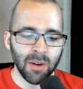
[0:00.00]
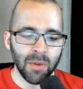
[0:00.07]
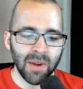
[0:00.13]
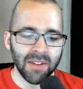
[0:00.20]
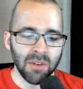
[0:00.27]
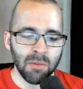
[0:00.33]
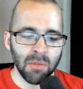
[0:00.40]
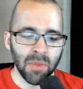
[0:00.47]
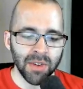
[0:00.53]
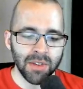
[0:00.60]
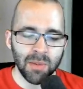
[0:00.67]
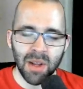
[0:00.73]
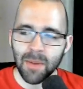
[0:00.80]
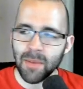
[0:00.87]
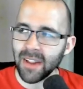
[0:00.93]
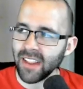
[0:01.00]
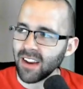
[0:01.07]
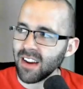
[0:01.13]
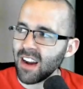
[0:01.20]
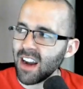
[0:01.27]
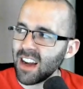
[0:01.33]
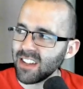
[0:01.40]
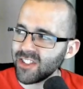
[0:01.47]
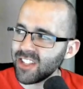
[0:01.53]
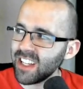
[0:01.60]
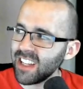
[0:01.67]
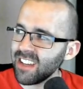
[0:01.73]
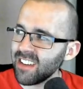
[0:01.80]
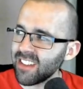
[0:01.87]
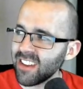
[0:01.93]
we have to multiply by the
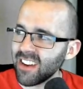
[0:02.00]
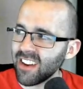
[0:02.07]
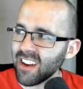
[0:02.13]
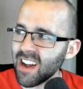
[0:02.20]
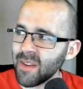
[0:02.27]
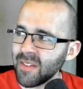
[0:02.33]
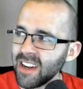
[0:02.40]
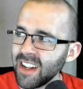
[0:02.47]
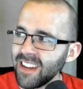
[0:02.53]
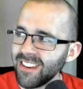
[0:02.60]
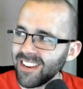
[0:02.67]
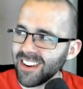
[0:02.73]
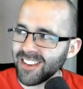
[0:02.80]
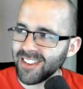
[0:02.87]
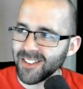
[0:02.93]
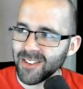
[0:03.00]
conjugate of the denominator. I don't